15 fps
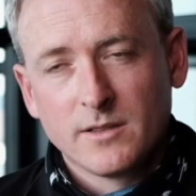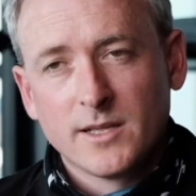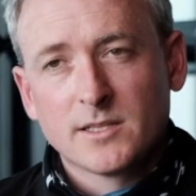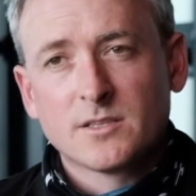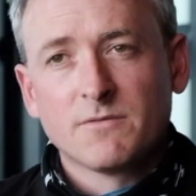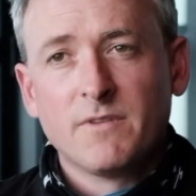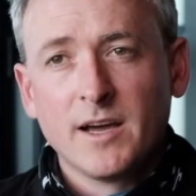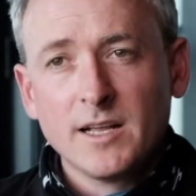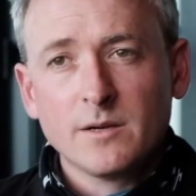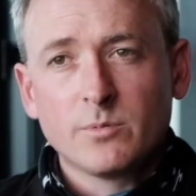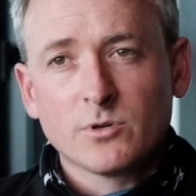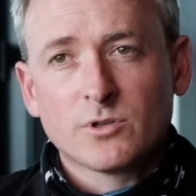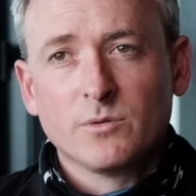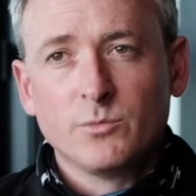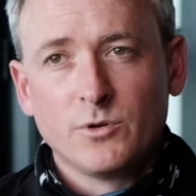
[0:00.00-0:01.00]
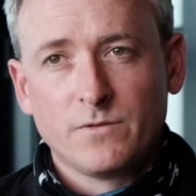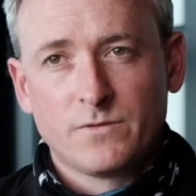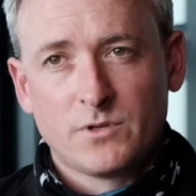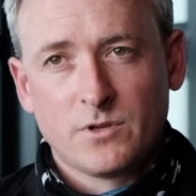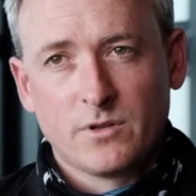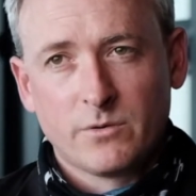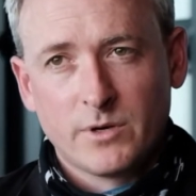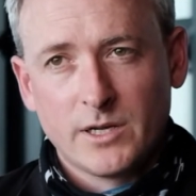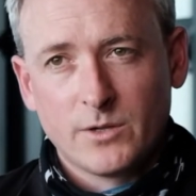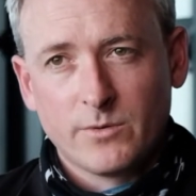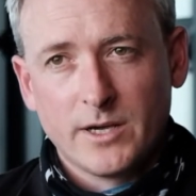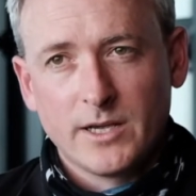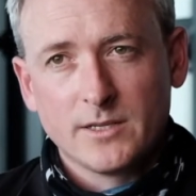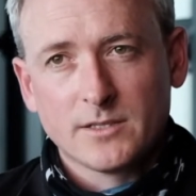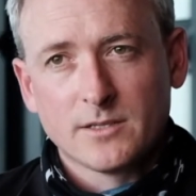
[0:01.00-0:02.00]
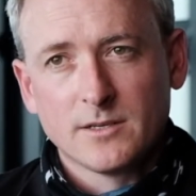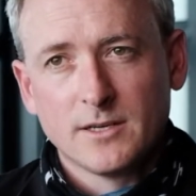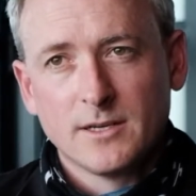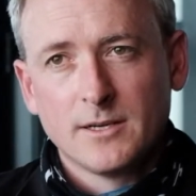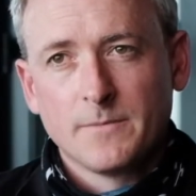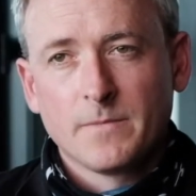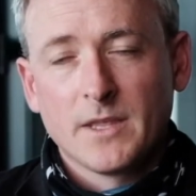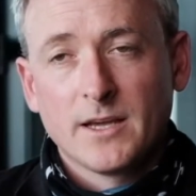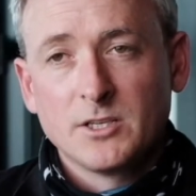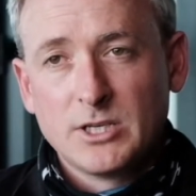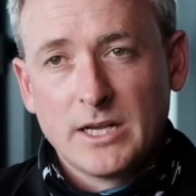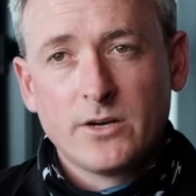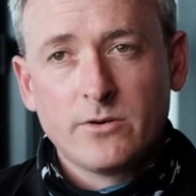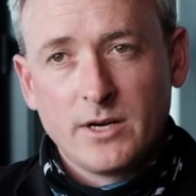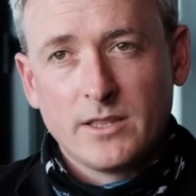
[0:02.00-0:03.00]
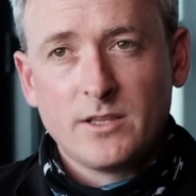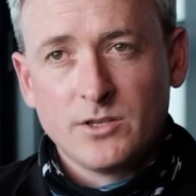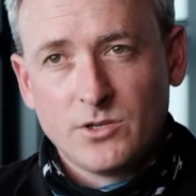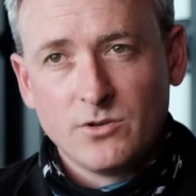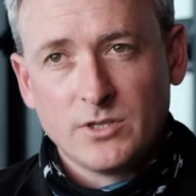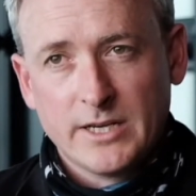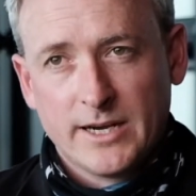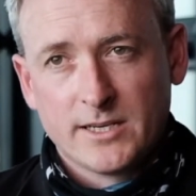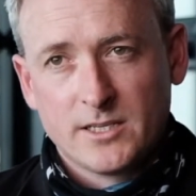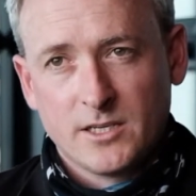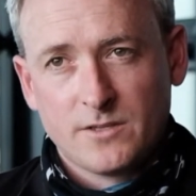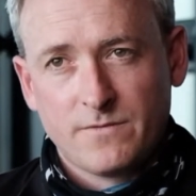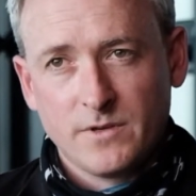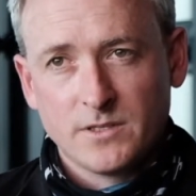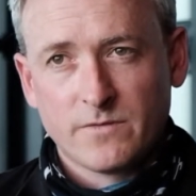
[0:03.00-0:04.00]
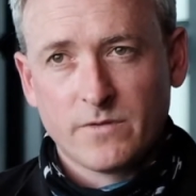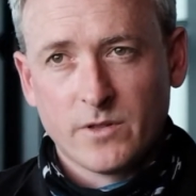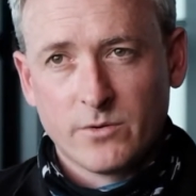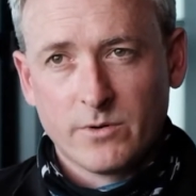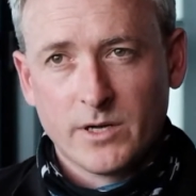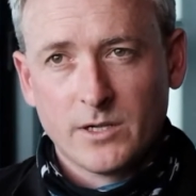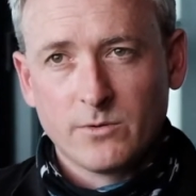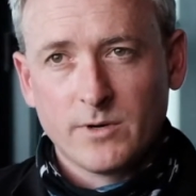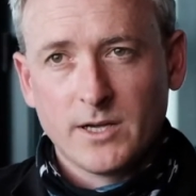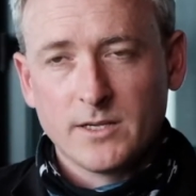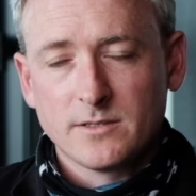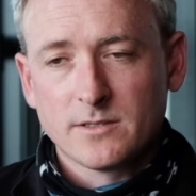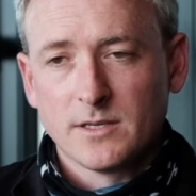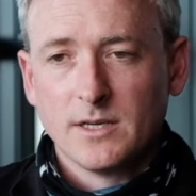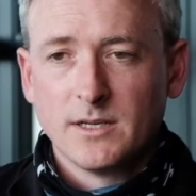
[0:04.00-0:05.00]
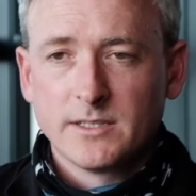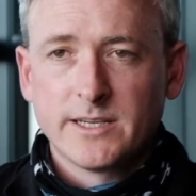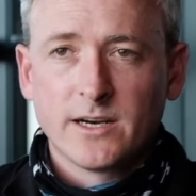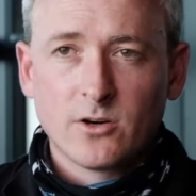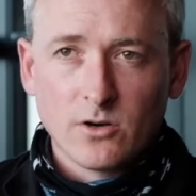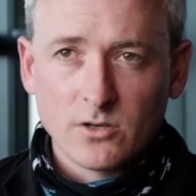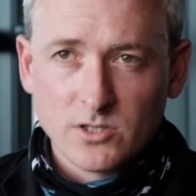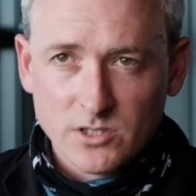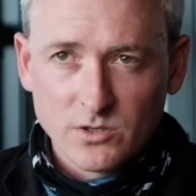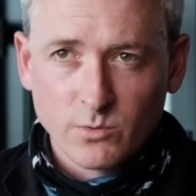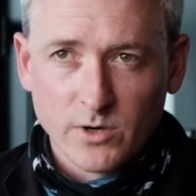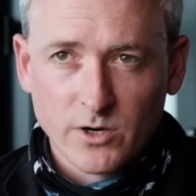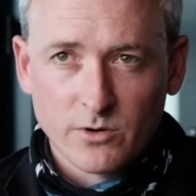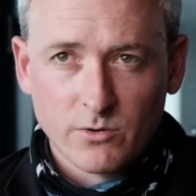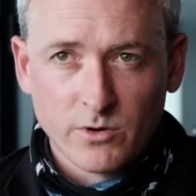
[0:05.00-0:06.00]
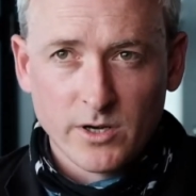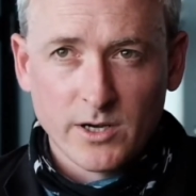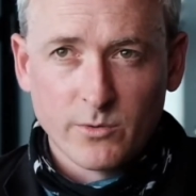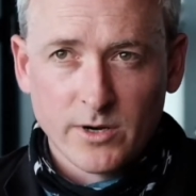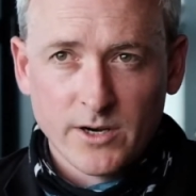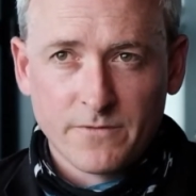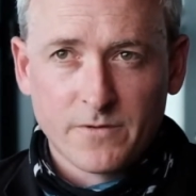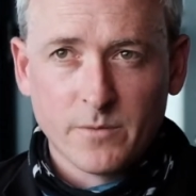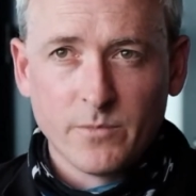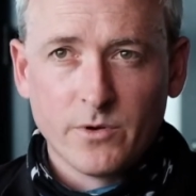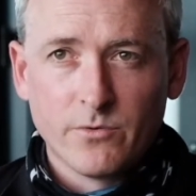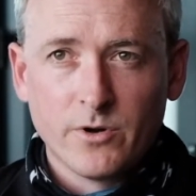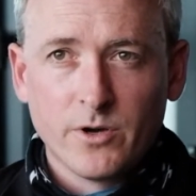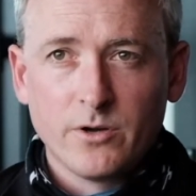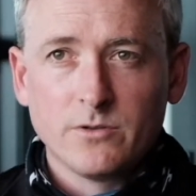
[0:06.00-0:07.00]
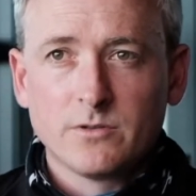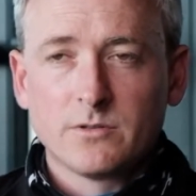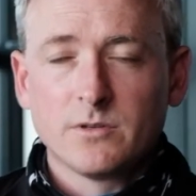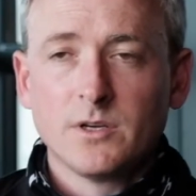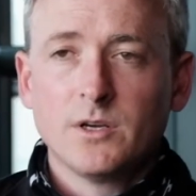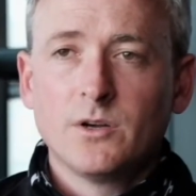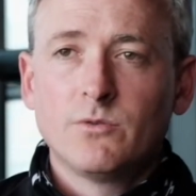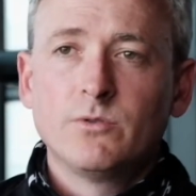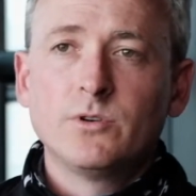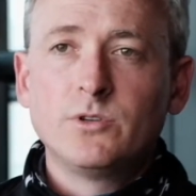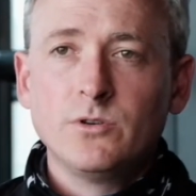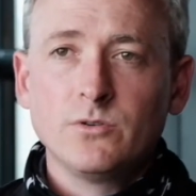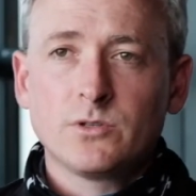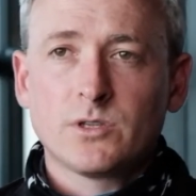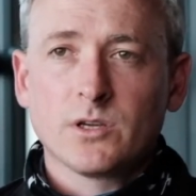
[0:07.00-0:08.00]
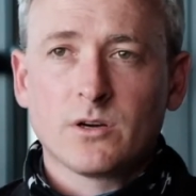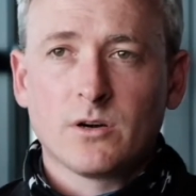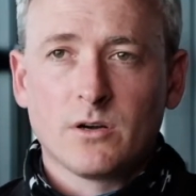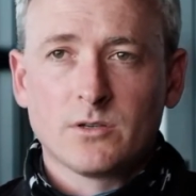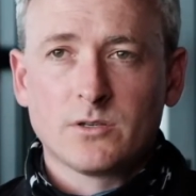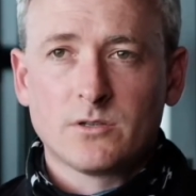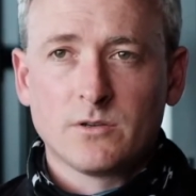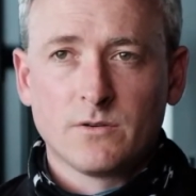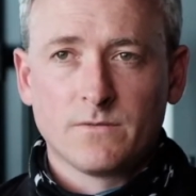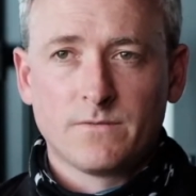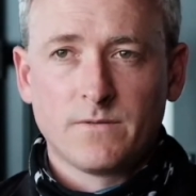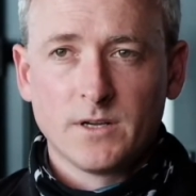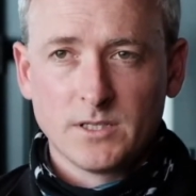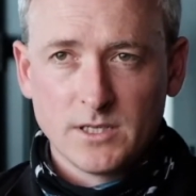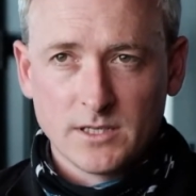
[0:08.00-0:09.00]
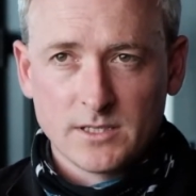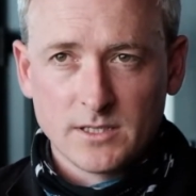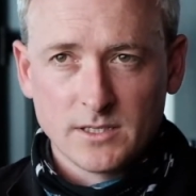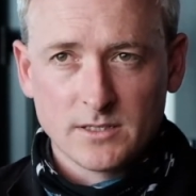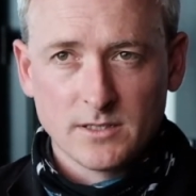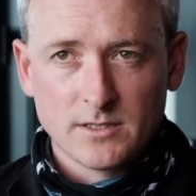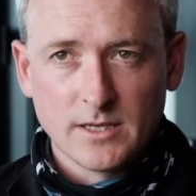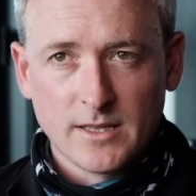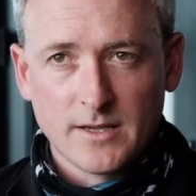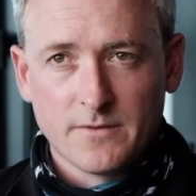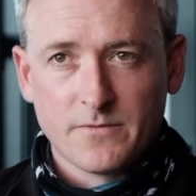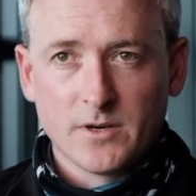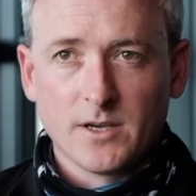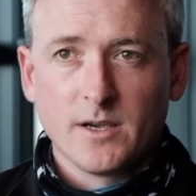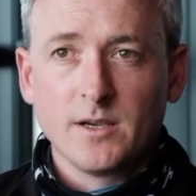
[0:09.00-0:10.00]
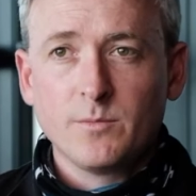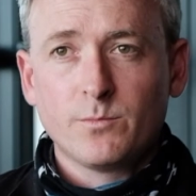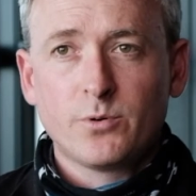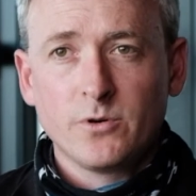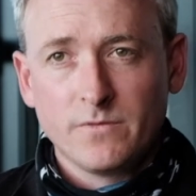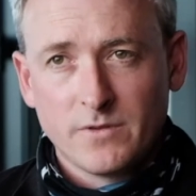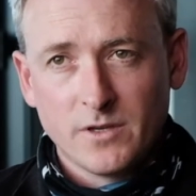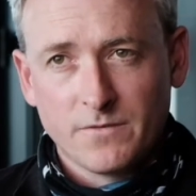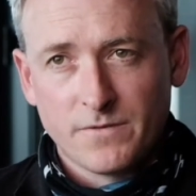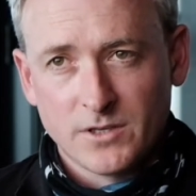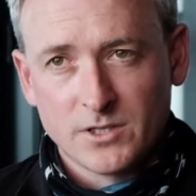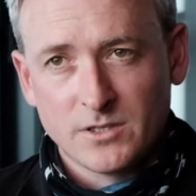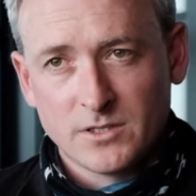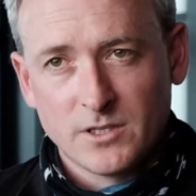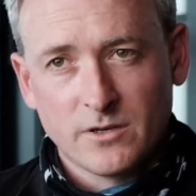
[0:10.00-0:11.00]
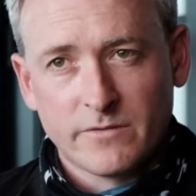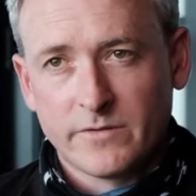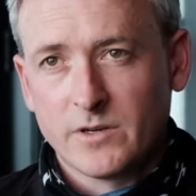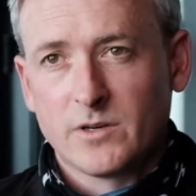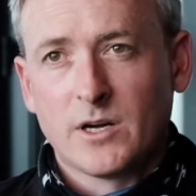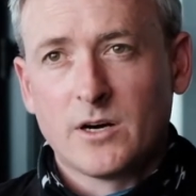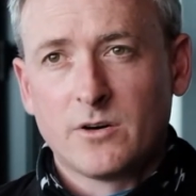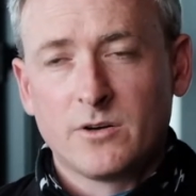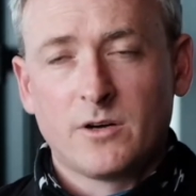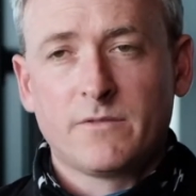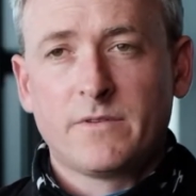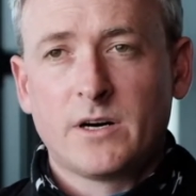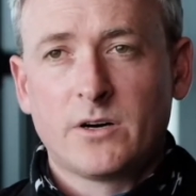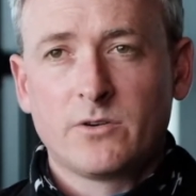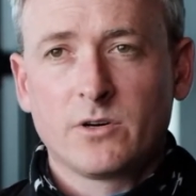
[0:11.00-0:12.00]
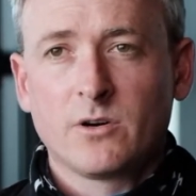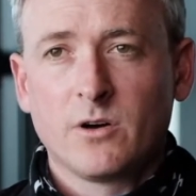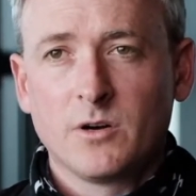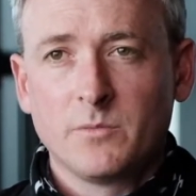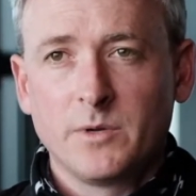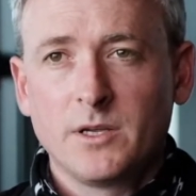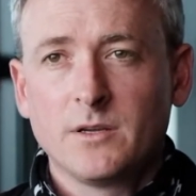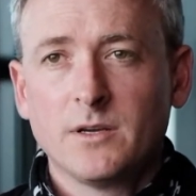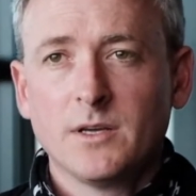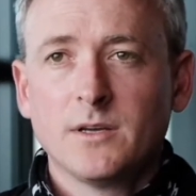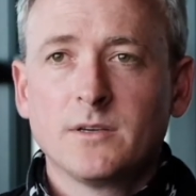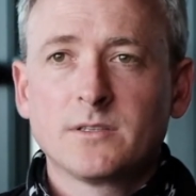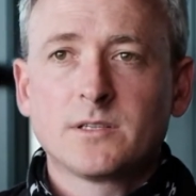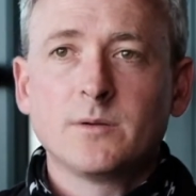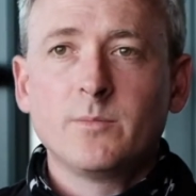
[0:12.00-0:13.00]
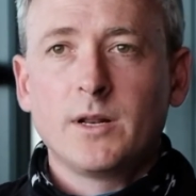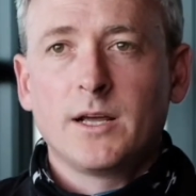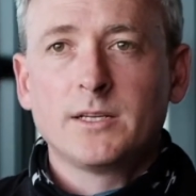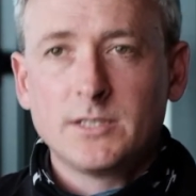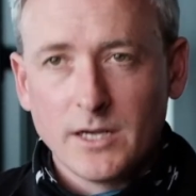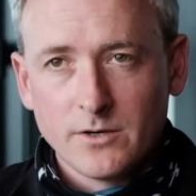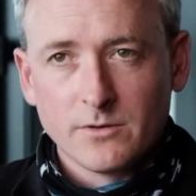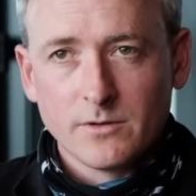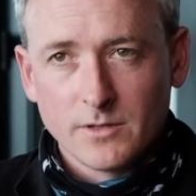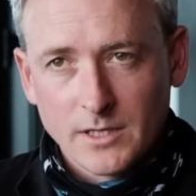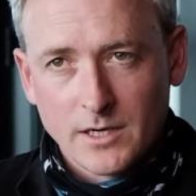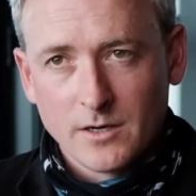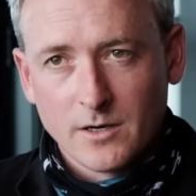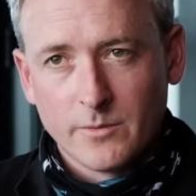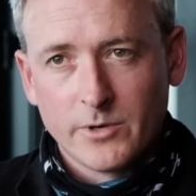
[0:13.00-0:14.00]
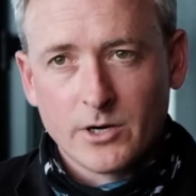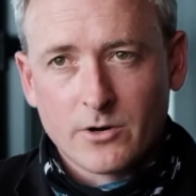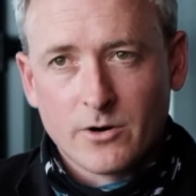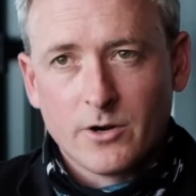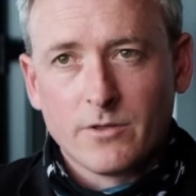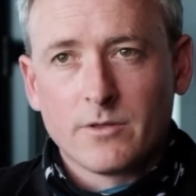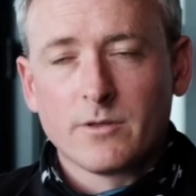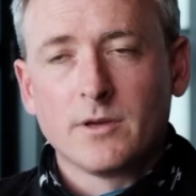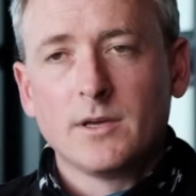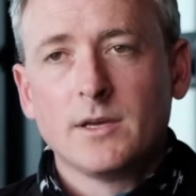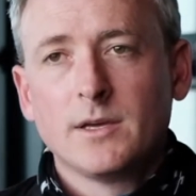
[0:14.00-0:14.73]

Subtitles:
that's available to move to the railways and generate these huge access fees for the railways, take costs away from the roads, reduce the cost of logistics in South Africa, improve the efficiency of our economy, stimulate general economic growth.